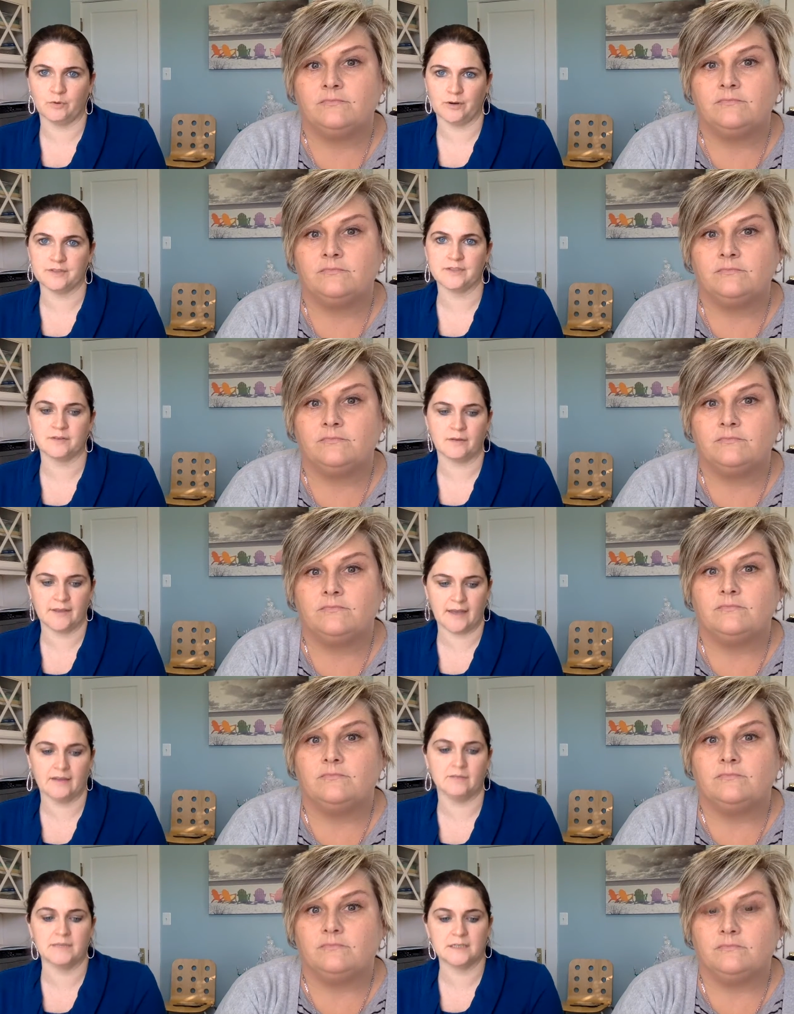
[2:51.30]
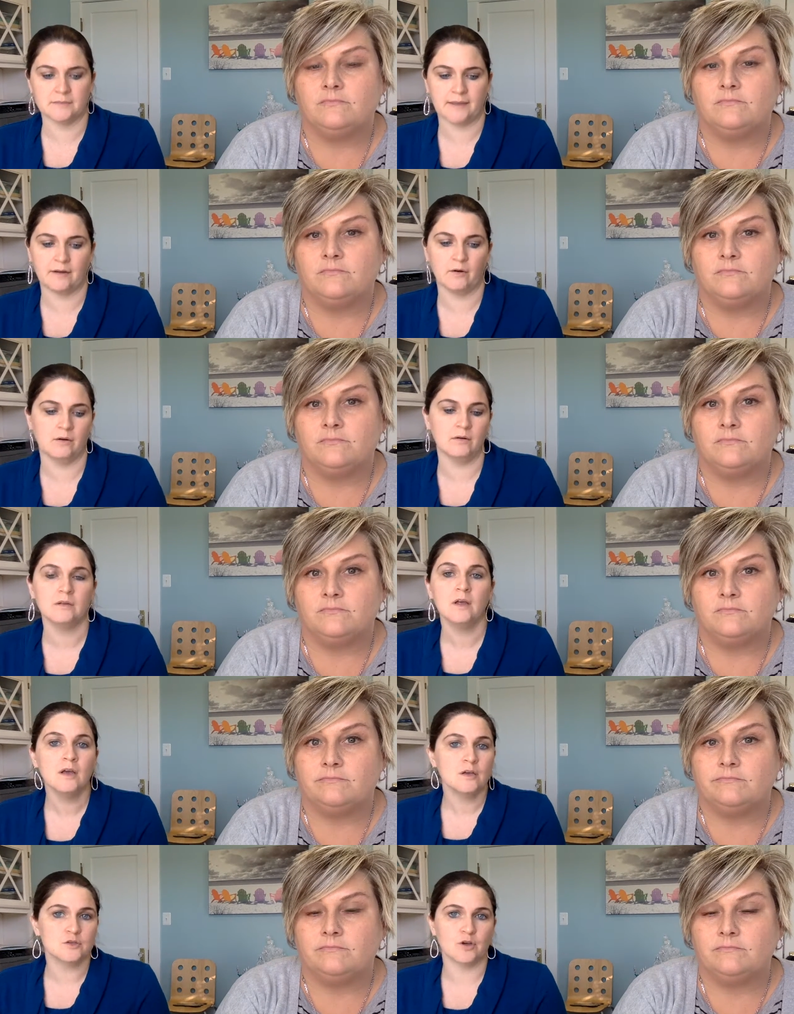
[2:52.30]
Speaker 1: towards getting me to my goal?
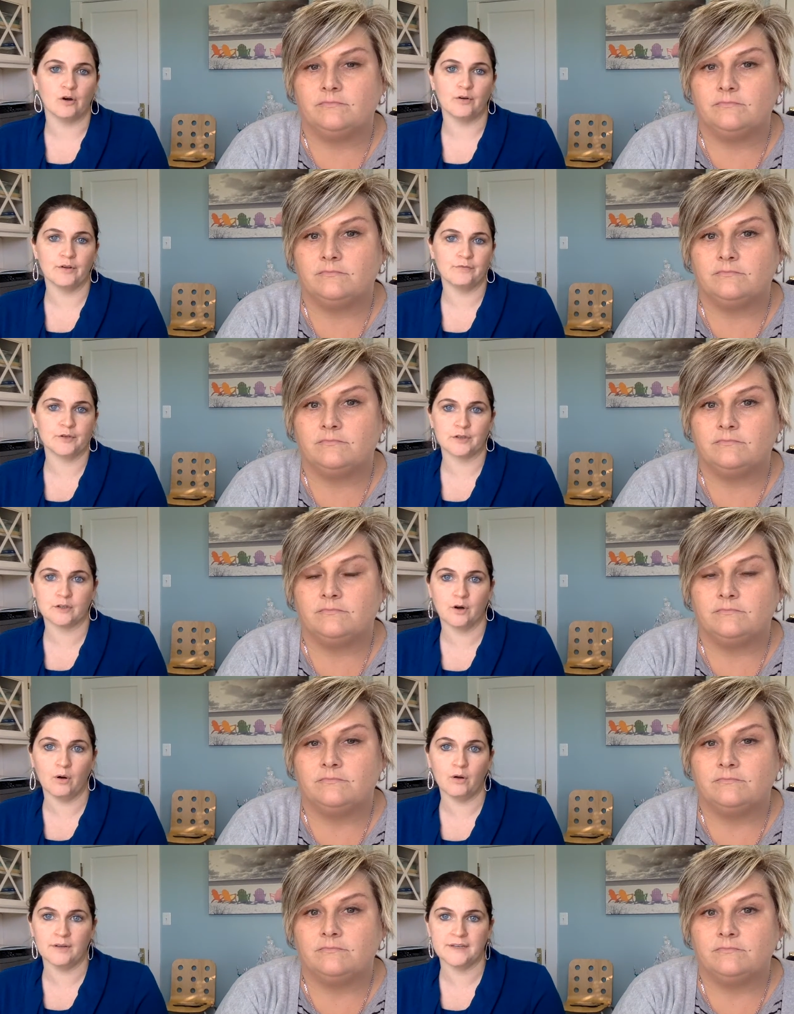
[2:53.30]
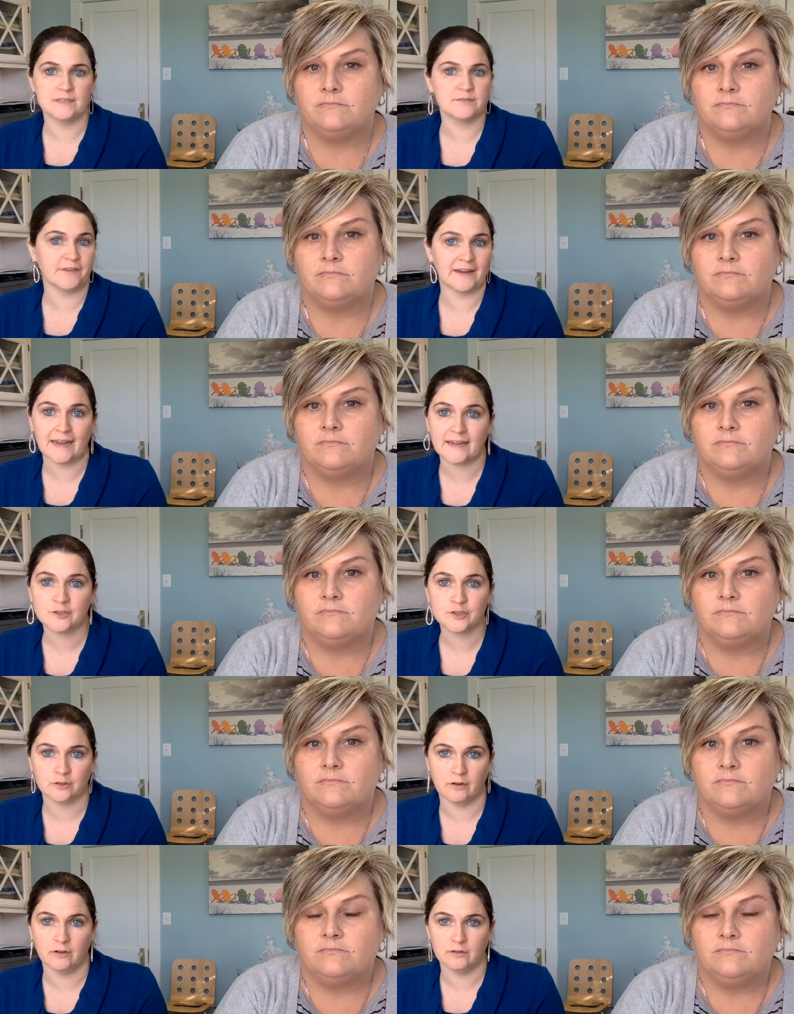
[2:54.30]
So if your goal is
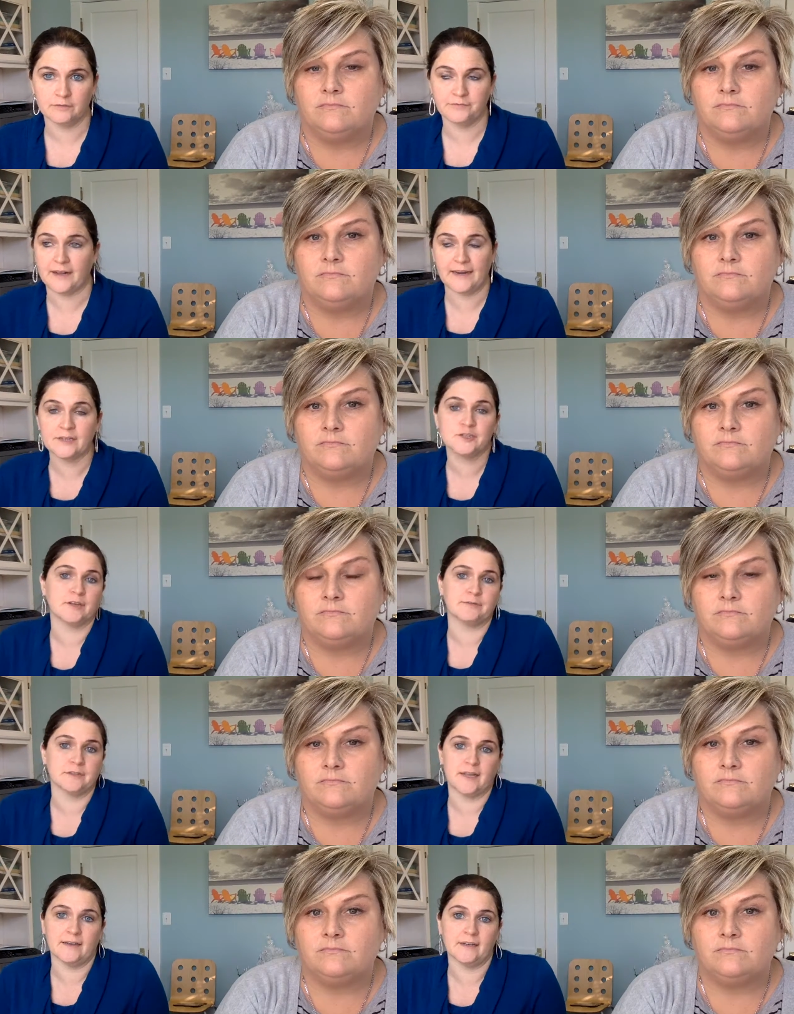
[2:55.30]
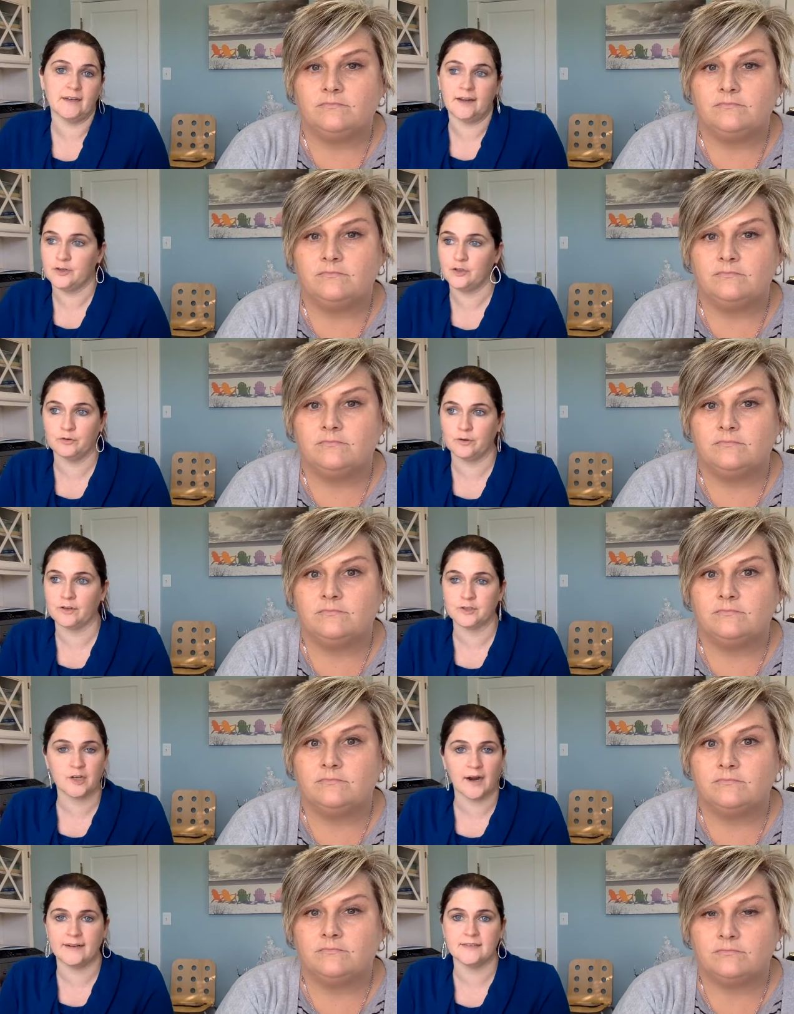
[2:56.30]
financial, financially related and you are
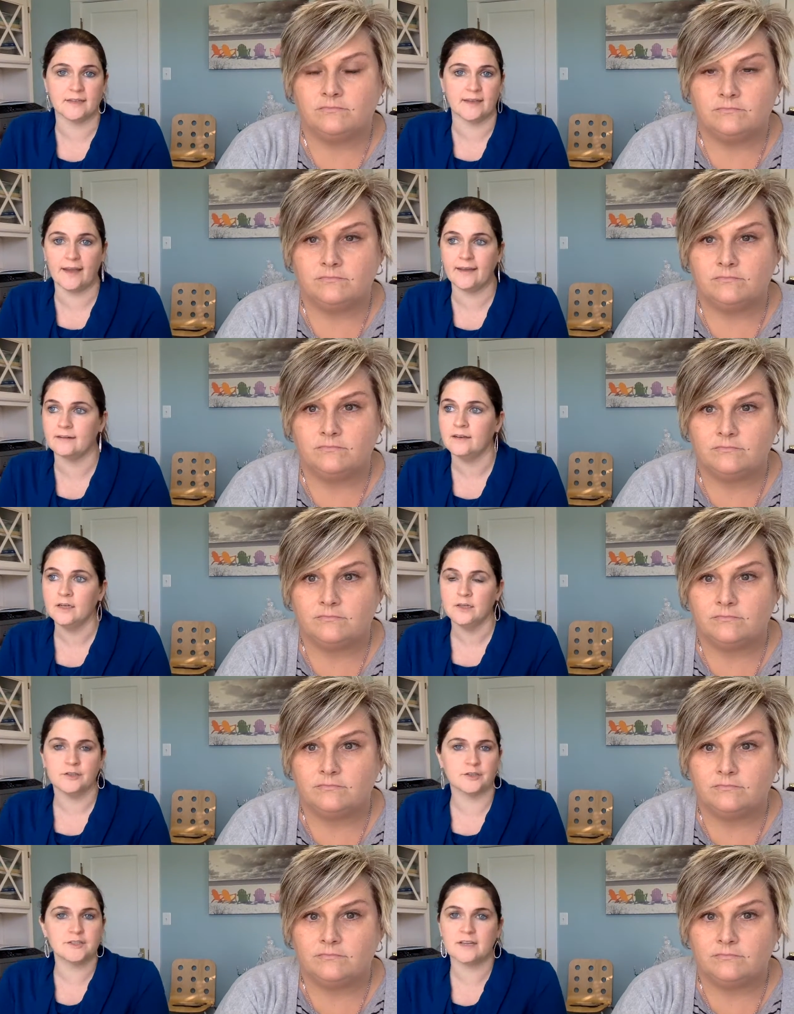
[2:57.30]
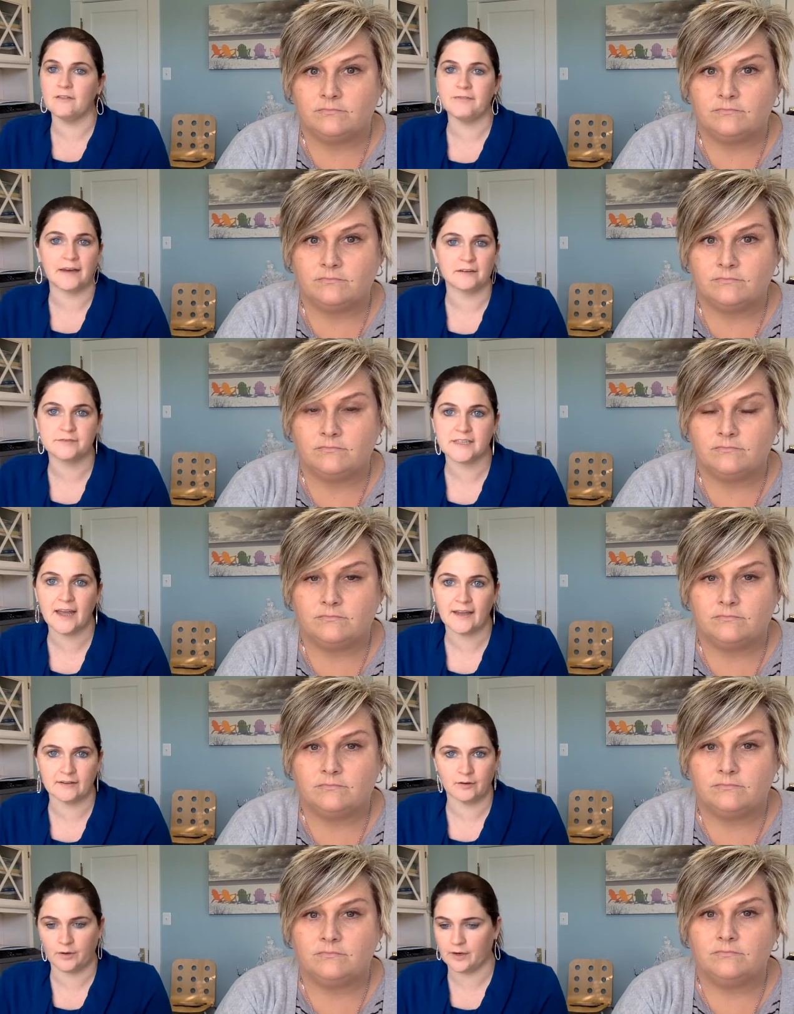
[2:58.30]
trying to get yourself out of debt
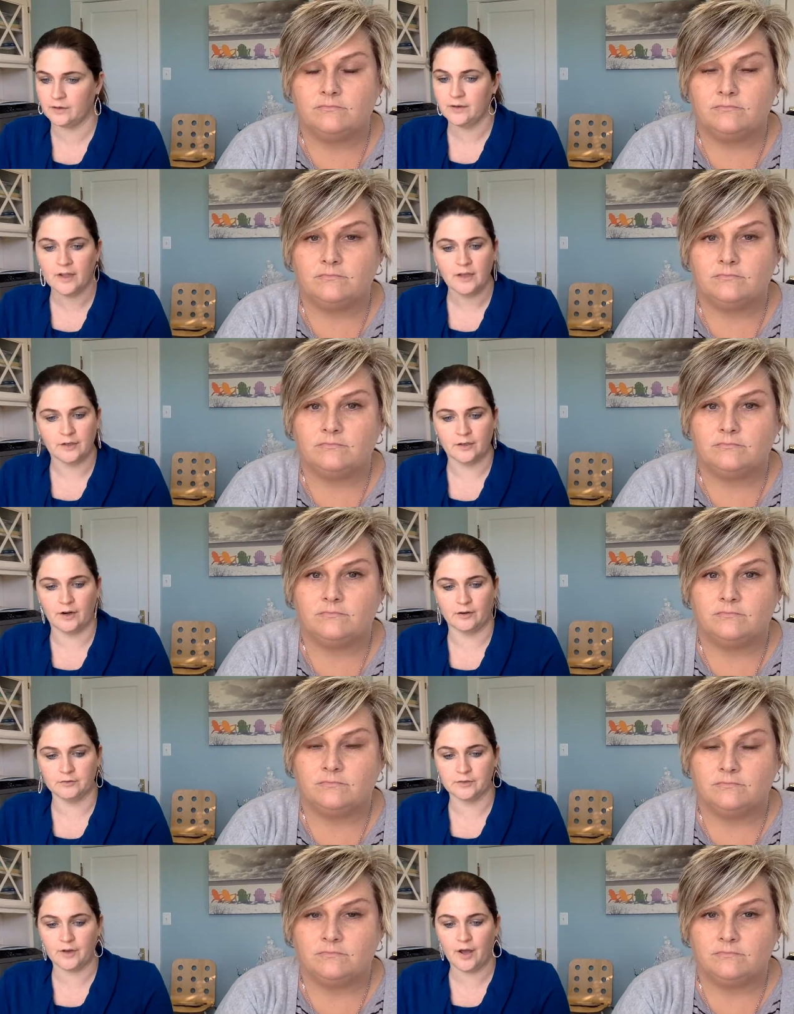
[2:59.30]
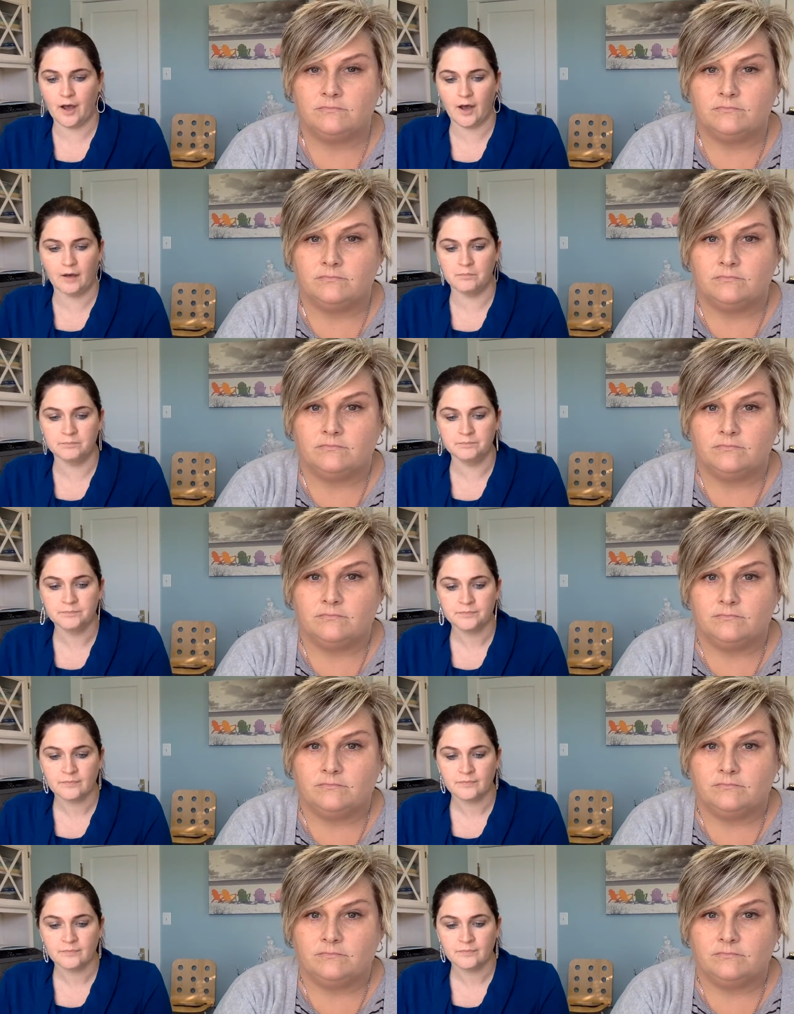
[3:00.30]
or you know um,